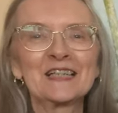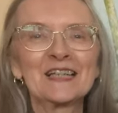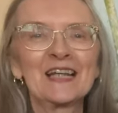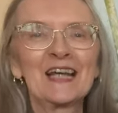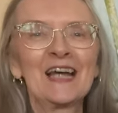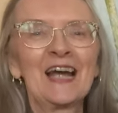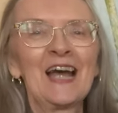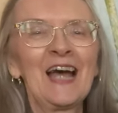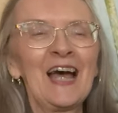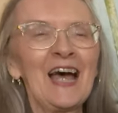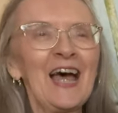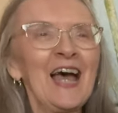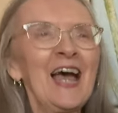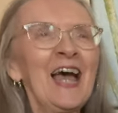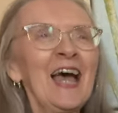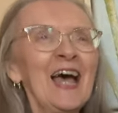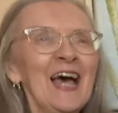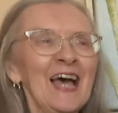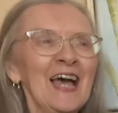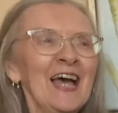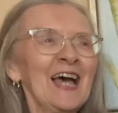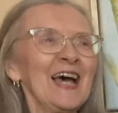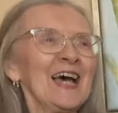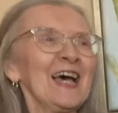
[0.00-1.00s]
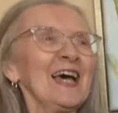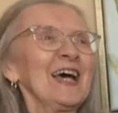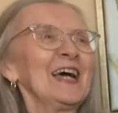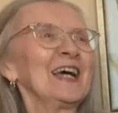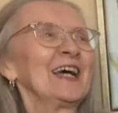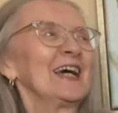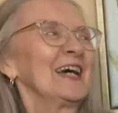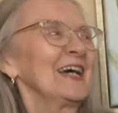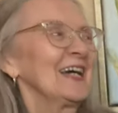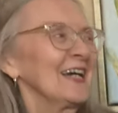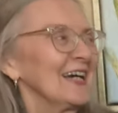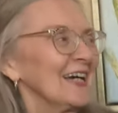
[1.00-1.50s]

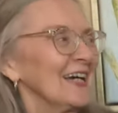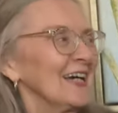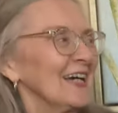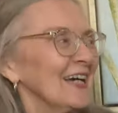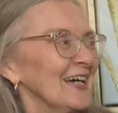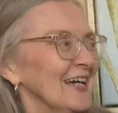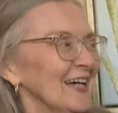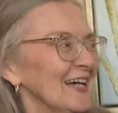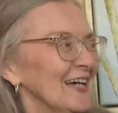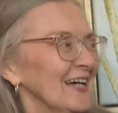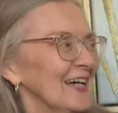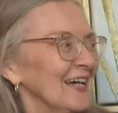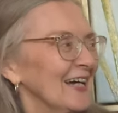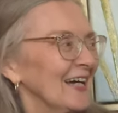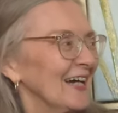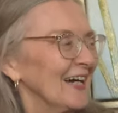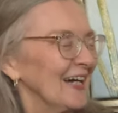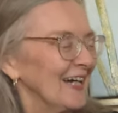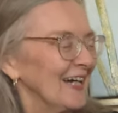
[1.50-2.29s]
(silent)